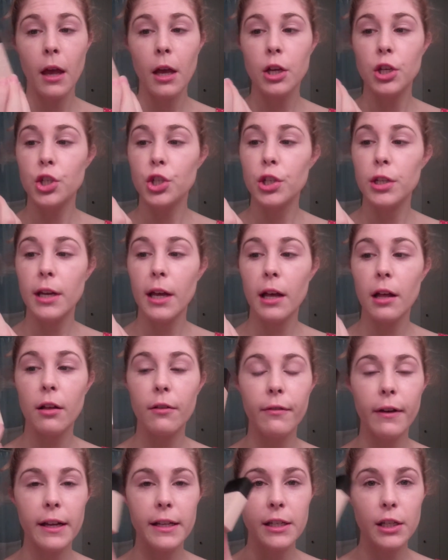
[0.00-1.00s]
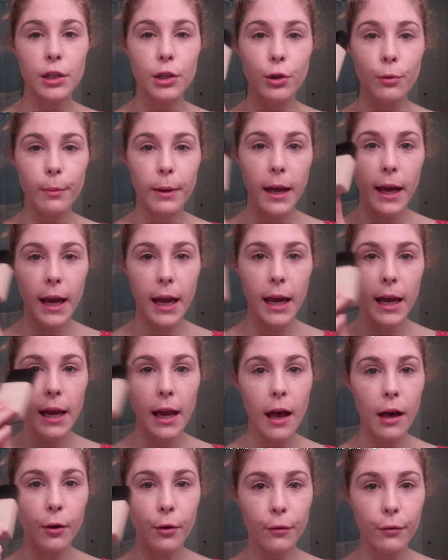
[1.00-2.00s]
Chanel Vitalumiere
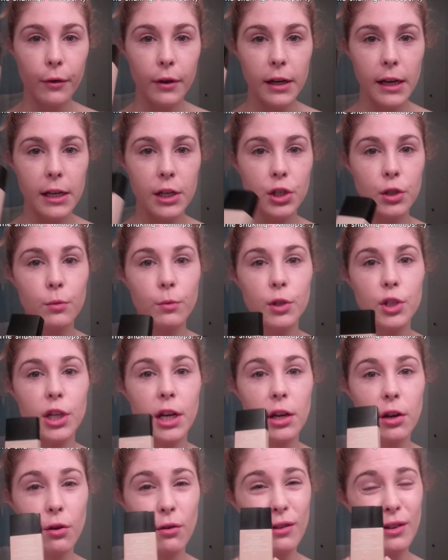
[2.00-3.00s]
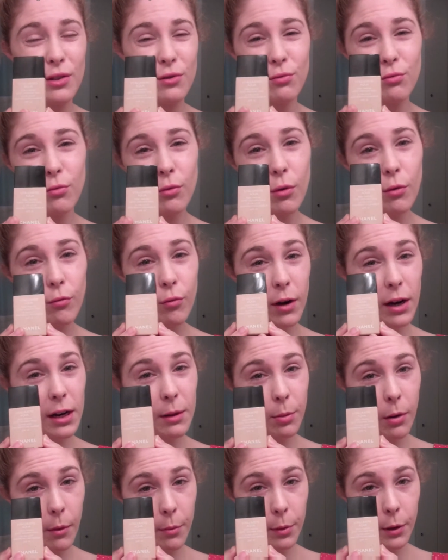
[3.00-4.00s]
Aqua Foundation, which I know is
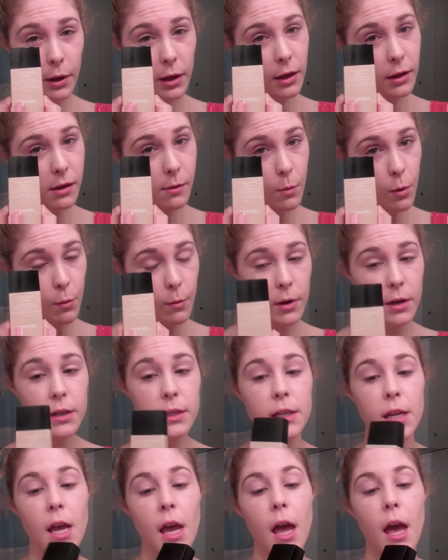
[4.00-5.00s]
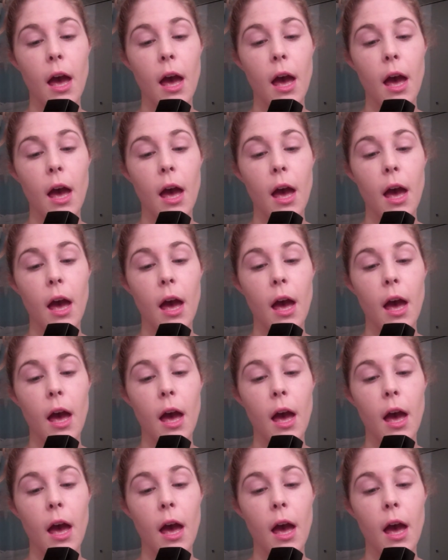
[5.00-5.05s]
really popular at the moment.